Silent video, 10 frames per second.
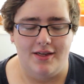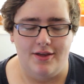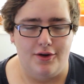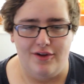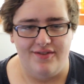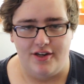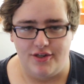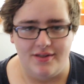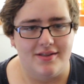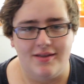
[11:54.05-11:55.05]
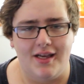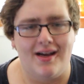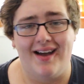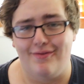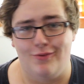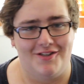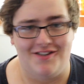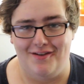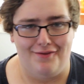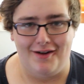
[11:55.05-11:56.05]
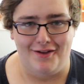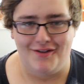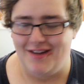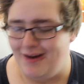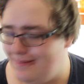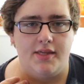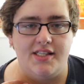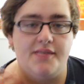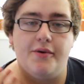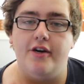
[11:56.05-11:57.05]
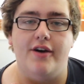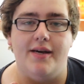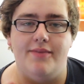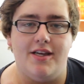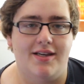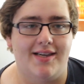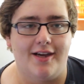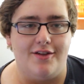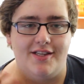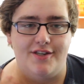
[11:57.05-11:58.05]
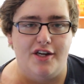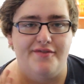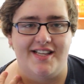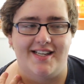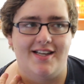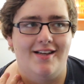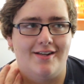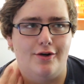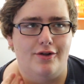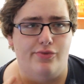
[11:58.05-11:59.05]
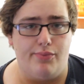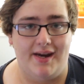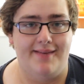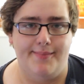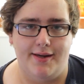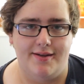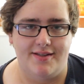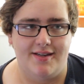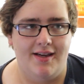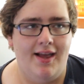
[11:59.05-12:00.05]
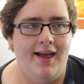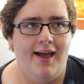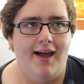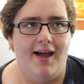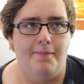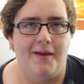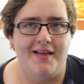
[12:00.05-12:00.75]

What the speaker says: They're the new versions. I haven't watched it in a very long time. There's this program that you can get on this nerve link called Brain Burst, and